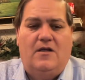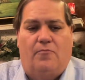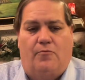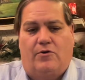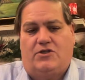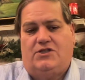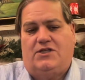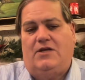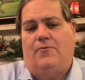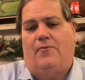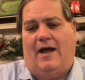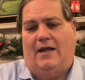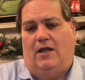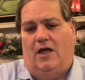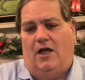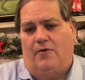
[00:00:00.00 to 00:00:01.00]
where C.Y.
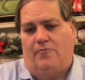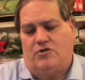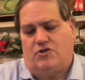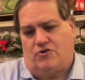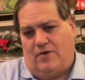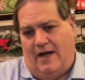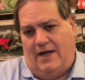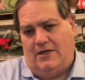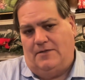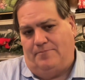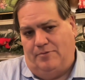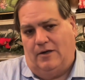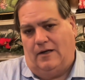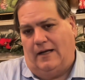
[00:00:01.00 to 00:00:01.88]
Lung was trying to put